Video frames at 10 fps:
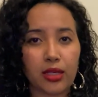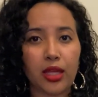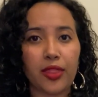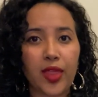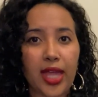
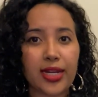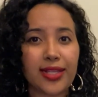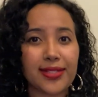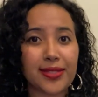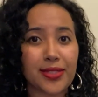then
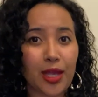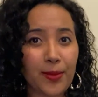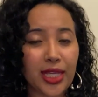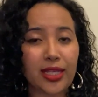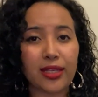
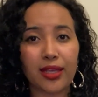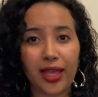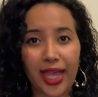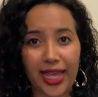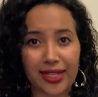stomach
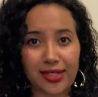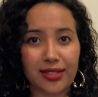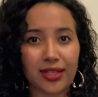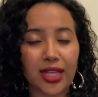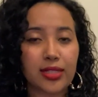ache.
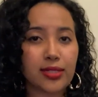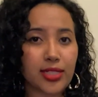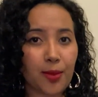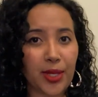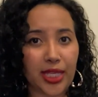
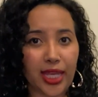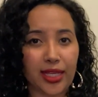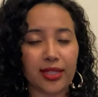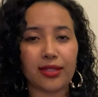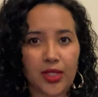
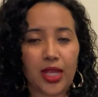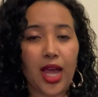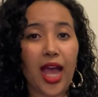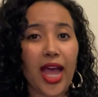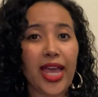stomachache.
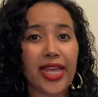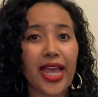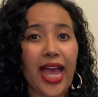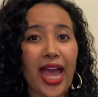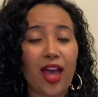I
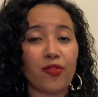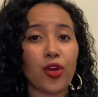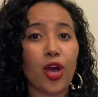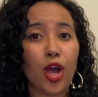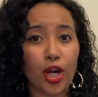have
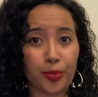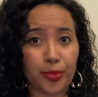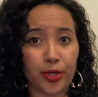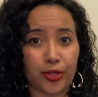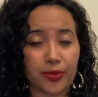
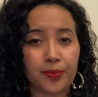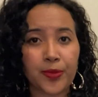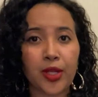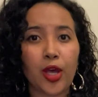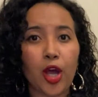heartburn.
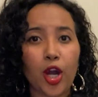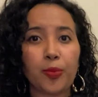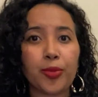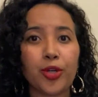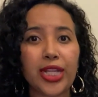
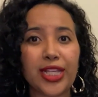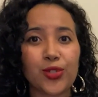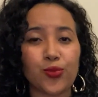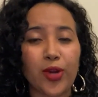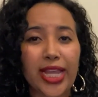Heartburn is
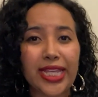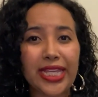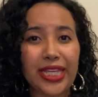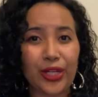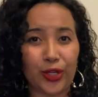right
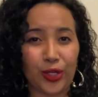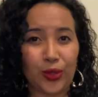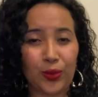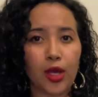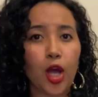here.
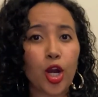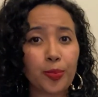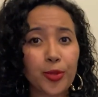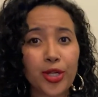Heartburn